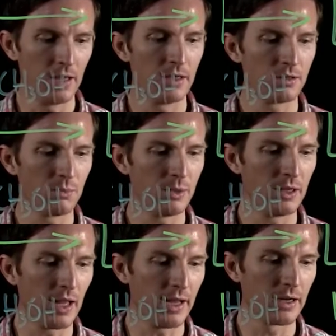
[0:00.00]
Okay, this would
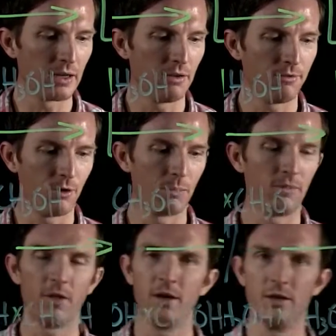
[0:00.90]
be like a
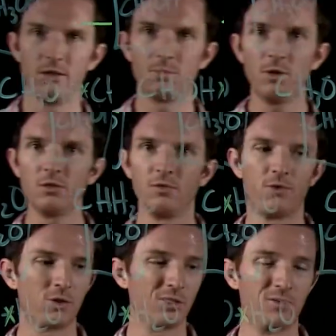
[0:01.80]
form of London dispersion
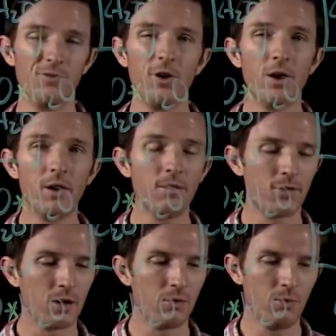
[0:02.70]
force. It's
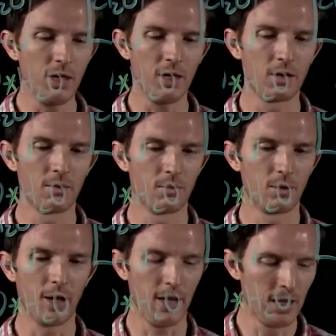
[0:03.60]
very, very weak.
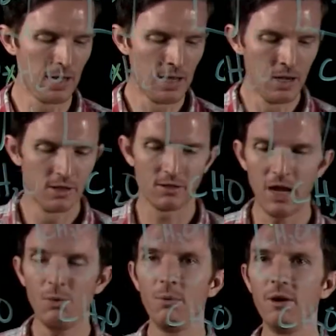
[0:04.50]
Okay,
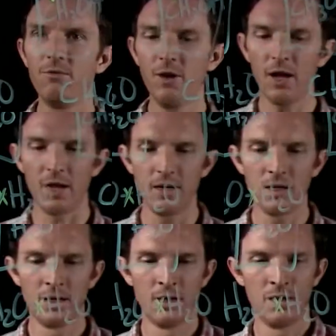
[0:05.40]
so now what we've
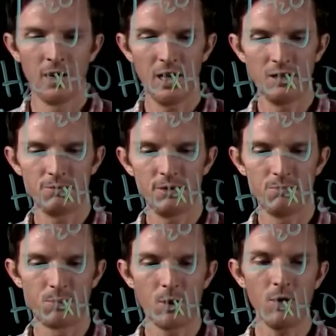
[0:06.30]
done is
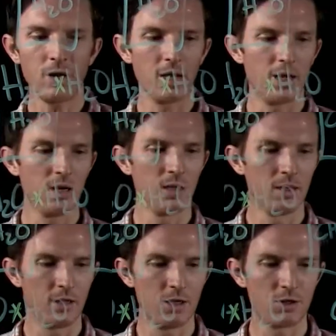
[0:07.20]
we've
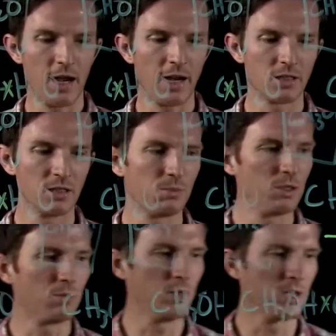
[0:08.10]
broken the attractions
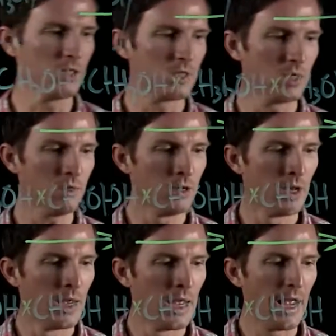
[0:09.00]
between these
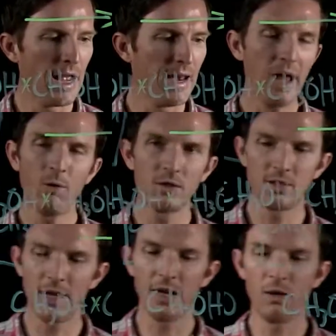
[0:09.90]
two, and now
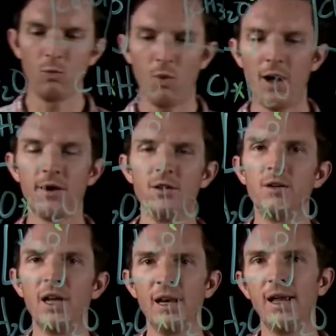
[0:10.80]
we're saying, water,
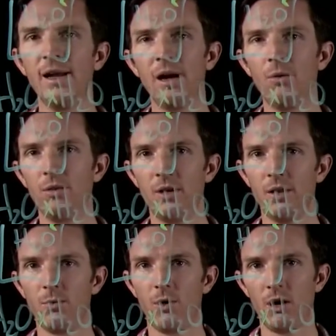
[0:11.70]
you can't hang out with
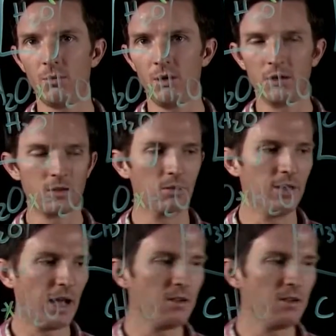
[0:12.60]
another water molecule.